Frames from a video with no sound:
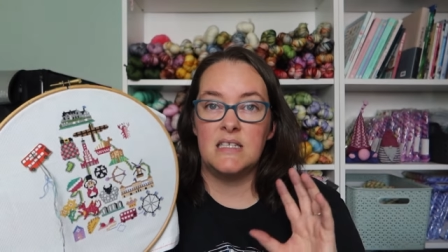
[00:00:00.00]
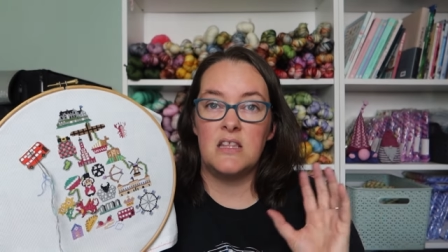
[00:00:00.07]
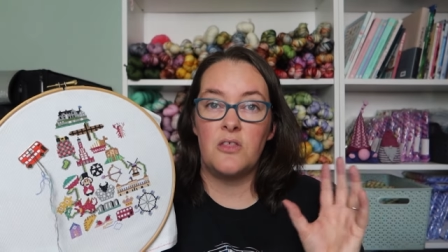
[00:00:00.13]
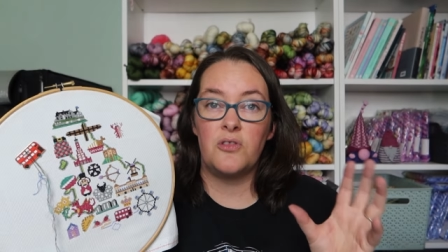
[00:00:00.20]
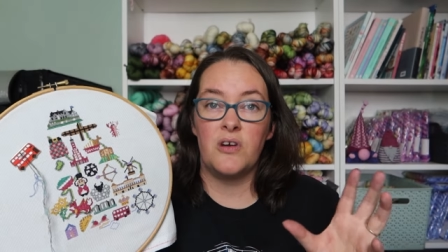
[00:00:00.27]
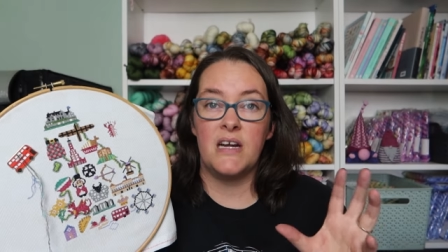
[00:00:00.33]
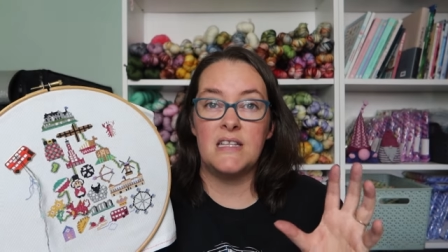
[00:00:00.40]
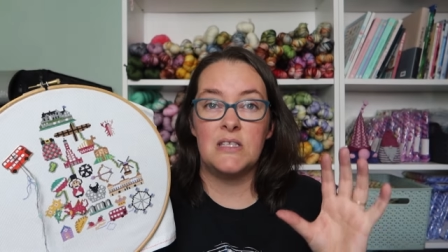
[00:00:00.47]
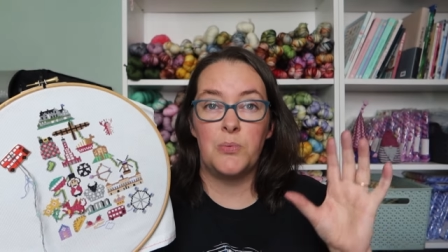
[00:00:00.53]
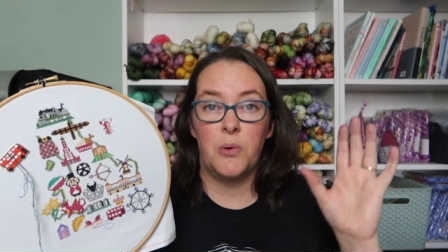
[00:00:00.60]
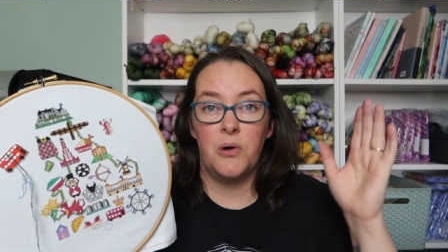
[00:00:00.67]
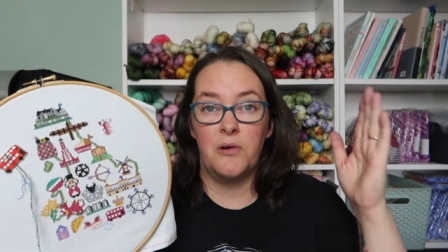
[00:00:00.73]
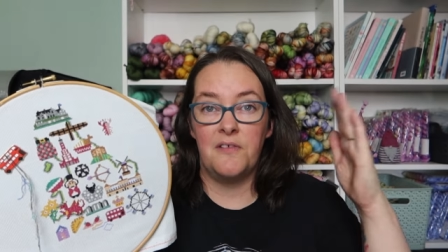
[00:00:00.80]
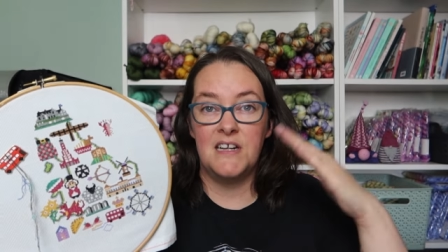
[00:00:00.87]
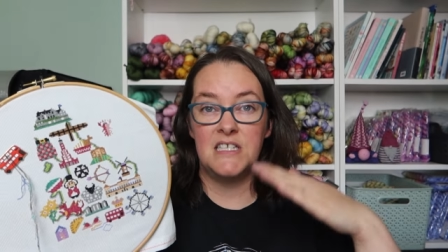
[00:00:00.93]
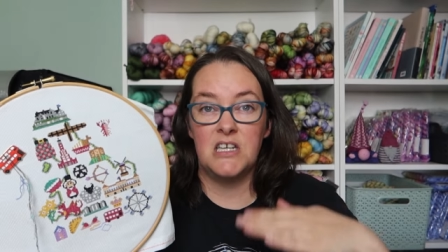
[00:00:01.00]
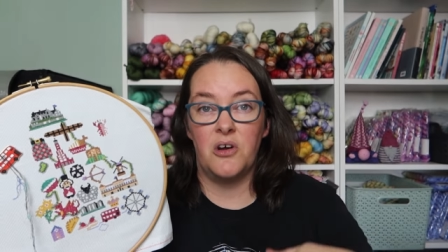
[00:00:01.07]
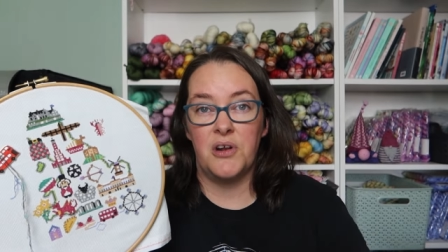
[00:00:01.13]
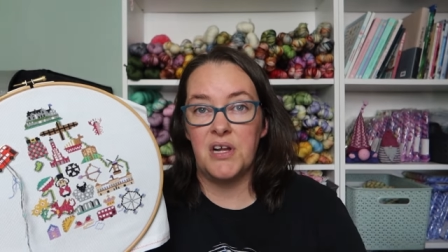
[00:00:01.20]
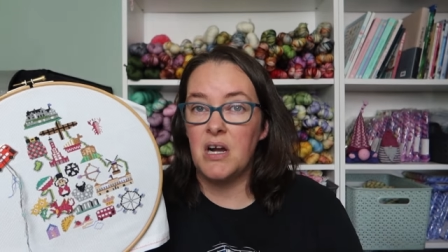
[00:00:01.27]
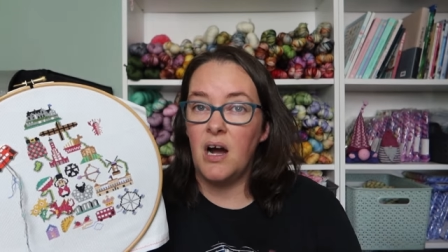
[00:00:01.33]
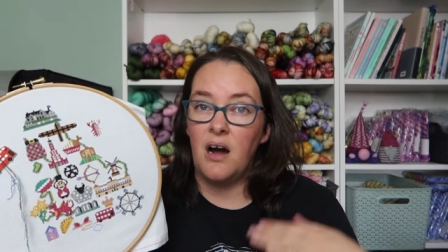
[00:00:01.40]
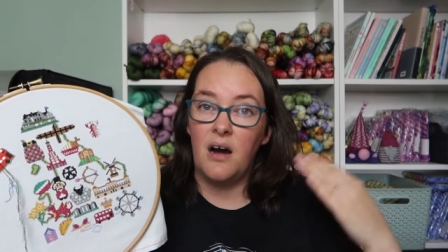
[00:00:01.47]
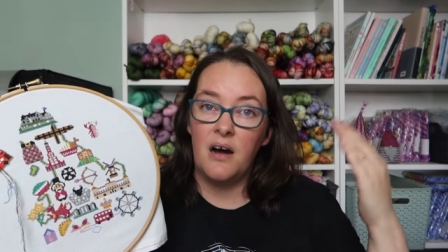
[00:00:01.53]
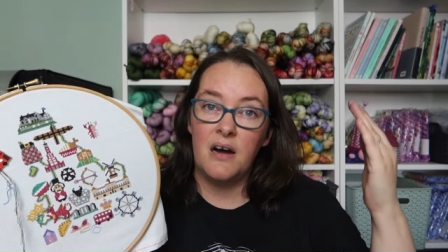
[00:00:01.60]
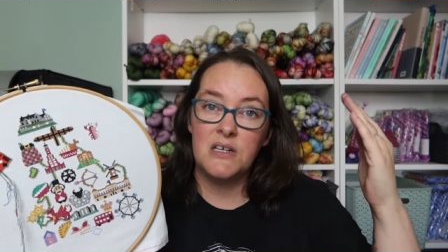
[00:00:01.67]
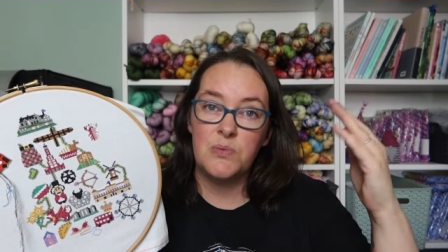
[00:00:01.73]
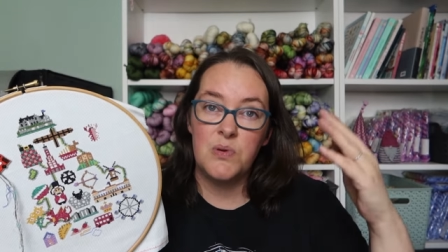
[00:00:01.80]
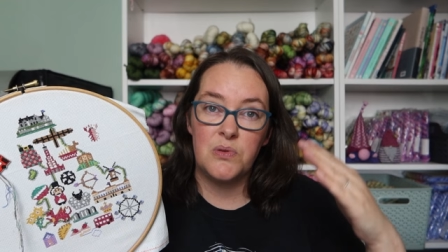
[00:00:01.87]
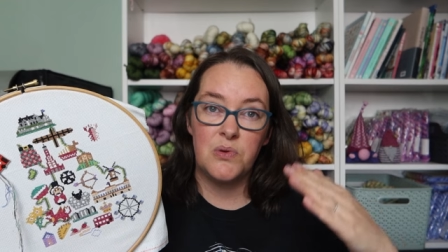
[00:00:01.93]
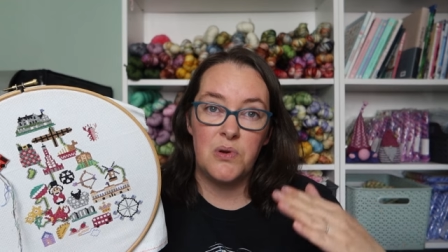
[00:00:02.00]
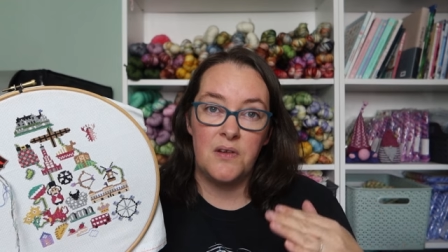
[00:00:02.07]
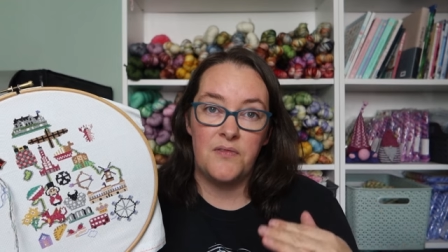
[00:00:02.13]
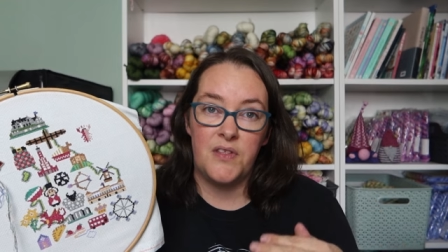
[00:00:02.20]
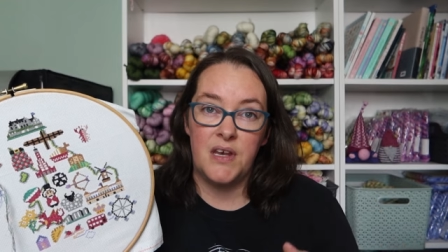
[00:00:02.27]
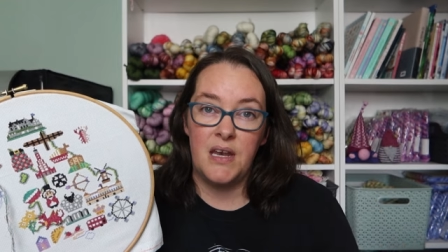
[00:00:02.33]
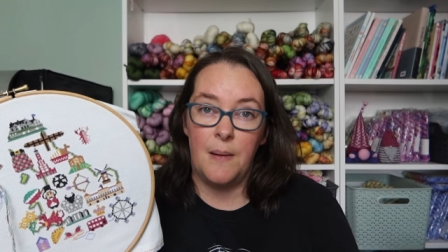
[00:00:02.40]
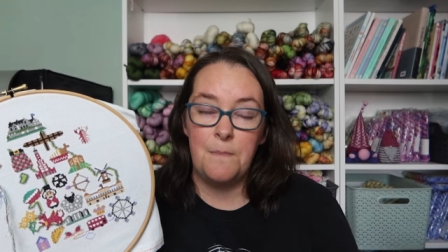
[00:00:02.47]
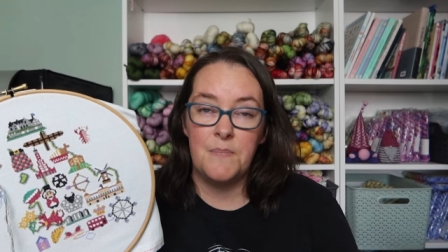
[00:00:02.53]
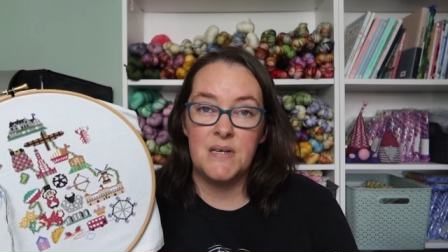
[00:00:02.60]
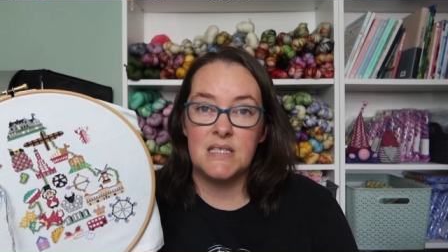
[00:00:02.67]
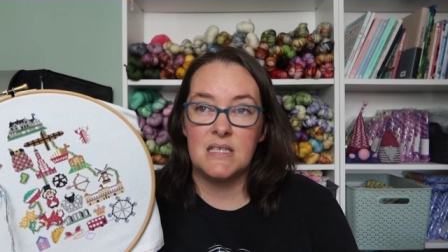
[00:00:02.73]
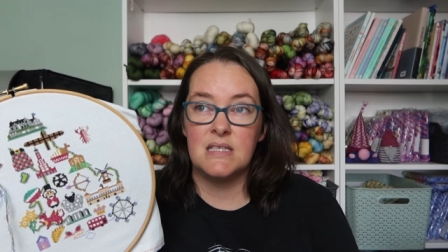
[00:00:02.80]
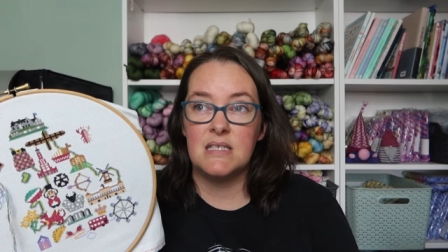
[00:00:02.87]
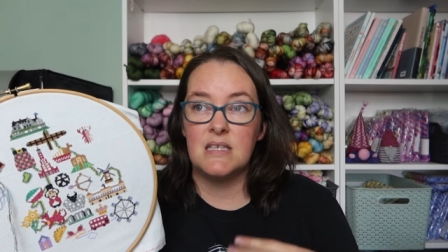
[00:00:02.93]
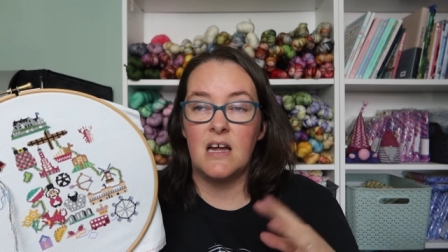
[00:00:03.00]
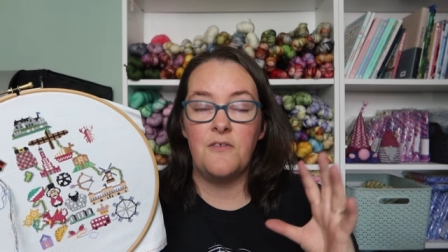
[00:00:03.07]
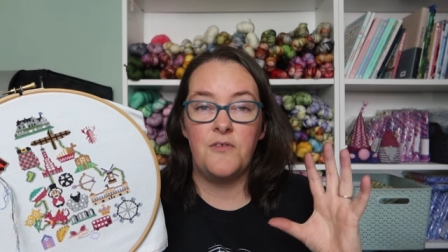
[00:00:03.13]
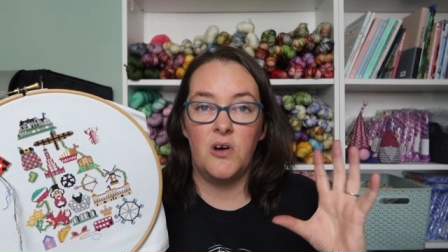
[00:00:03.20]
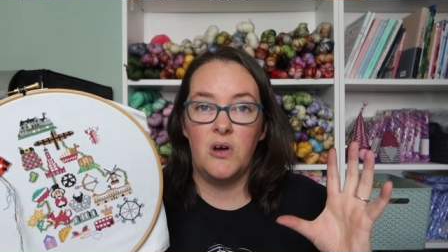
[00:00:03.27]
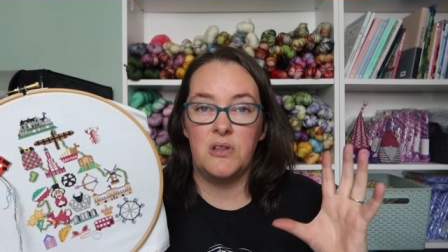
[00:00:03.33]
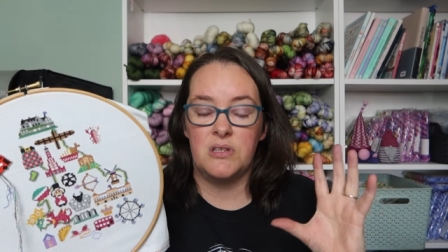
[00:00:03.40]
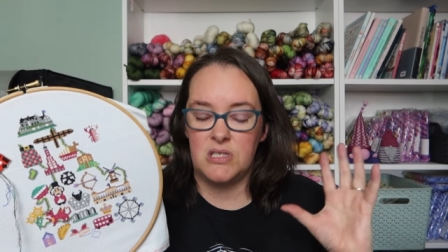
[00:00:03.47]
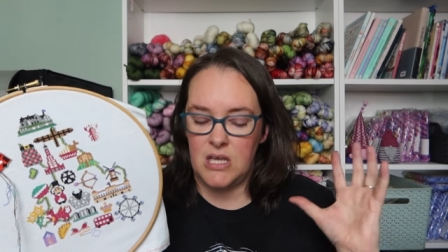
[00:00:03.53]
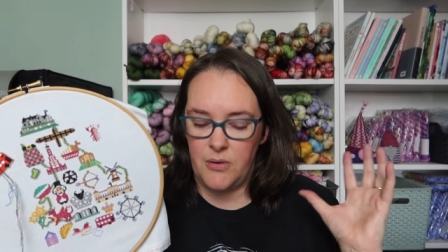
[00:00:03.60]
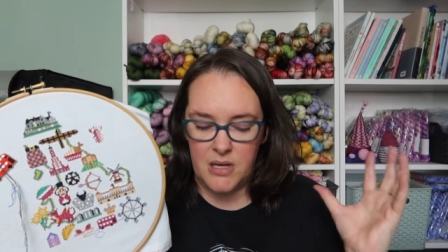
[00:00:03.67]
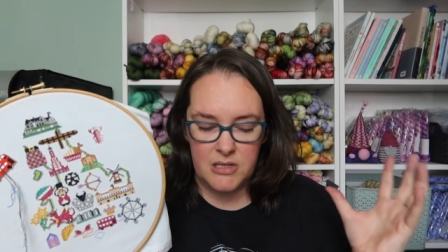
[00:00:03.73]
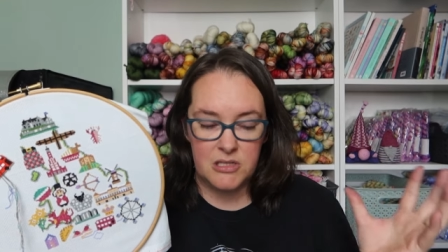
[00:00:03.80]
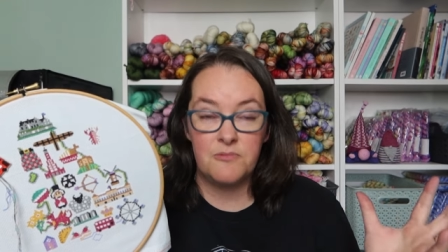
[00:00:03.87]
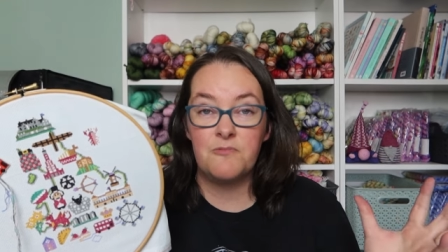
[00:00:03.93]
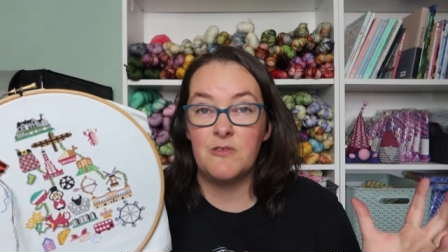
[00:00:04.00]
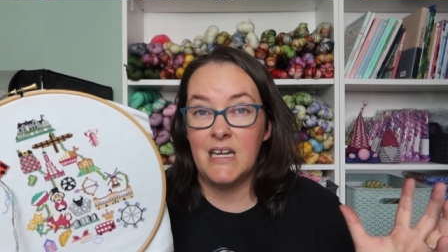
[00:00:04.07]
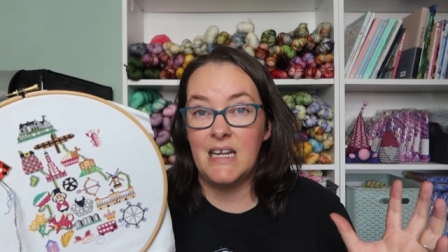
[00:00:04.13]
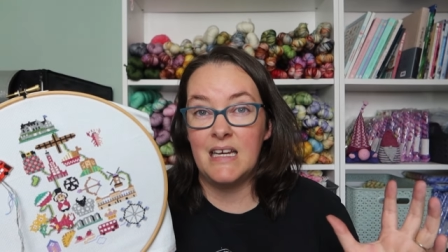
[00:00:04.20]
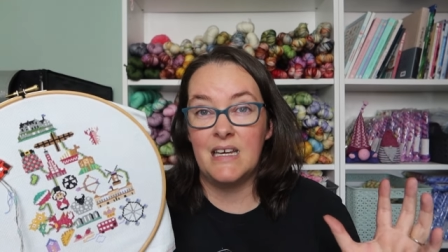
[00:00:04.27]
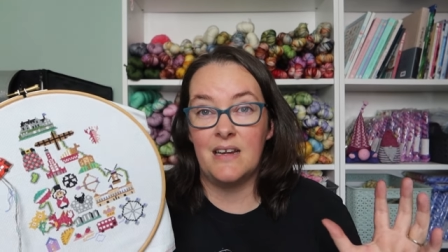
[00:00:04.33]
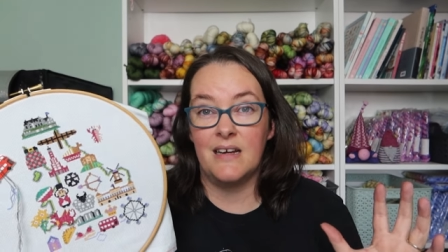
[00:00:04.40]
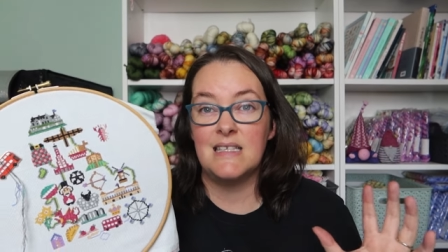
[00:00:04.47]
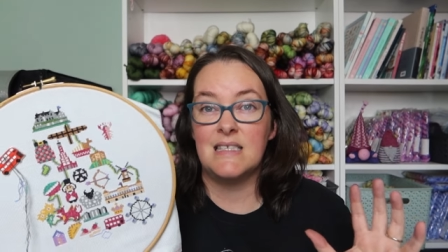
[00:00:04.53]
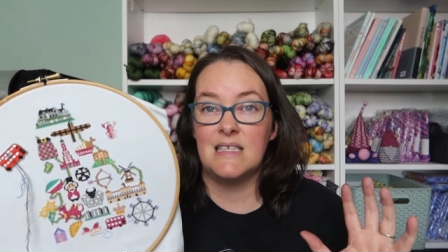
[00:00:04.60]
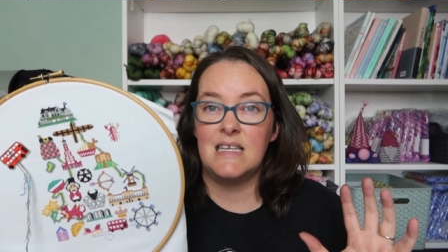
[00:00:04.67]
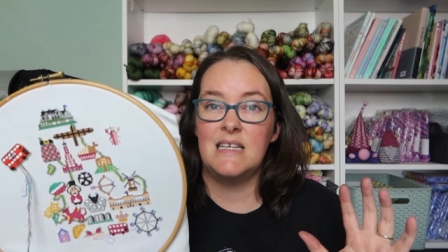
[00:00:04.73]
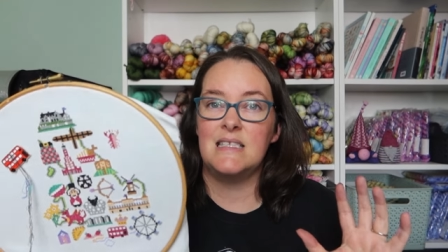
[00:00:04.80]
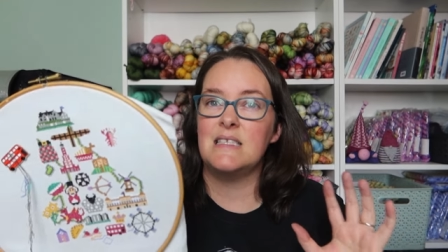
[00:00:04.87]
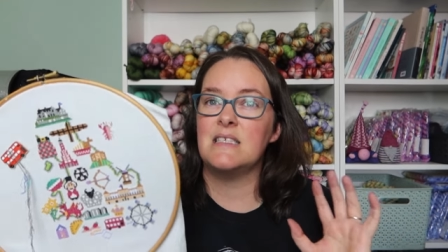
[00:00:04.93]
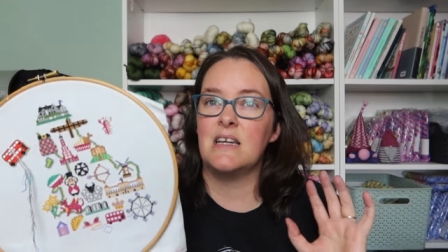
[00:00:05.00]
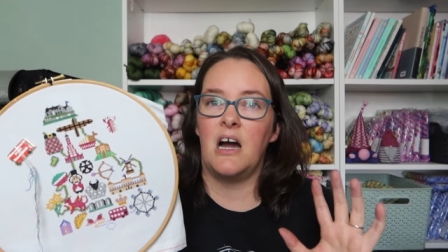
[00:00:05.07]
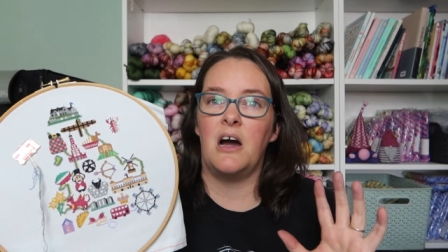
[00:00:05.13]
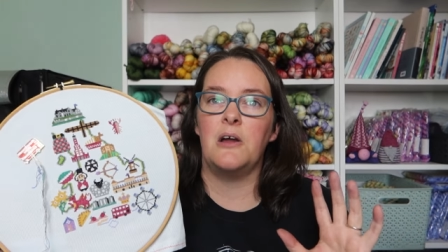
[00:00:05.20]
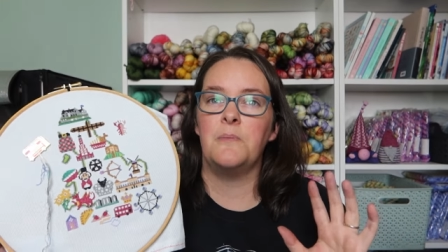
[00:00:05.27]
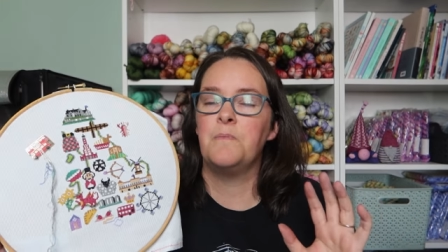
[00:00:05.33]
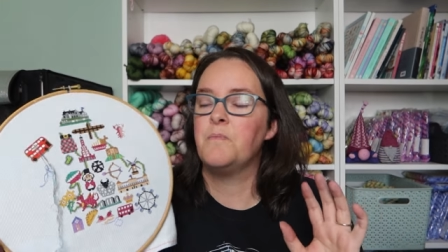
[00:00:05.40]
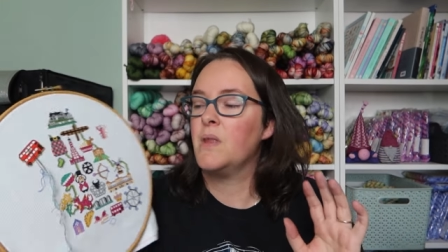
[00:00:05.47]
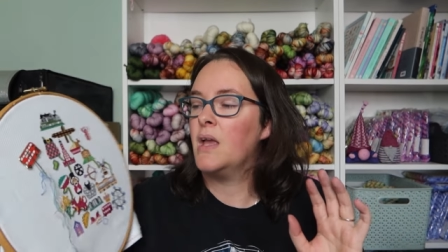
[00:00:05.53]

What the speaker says: The threads were already on a card with all of the numbers and stuff on, so it's really nice and easy to go.